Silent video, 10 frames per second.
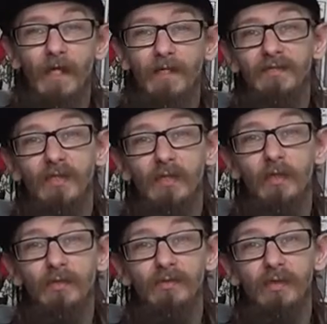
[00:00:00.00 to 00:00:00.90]
at a
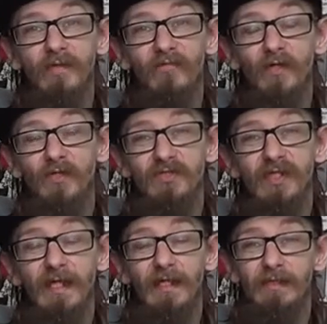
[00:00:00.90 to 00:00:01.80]
local
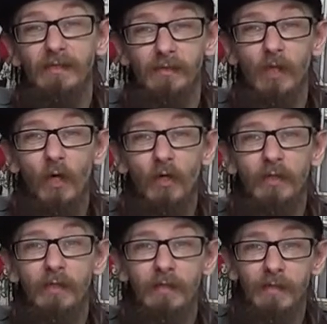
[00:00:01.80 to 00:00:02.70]
university in New
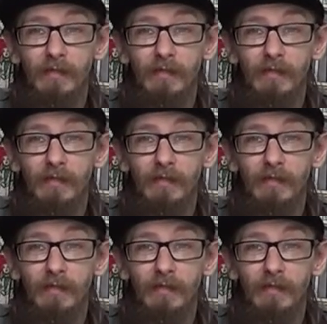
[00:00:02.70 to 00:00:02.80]
York.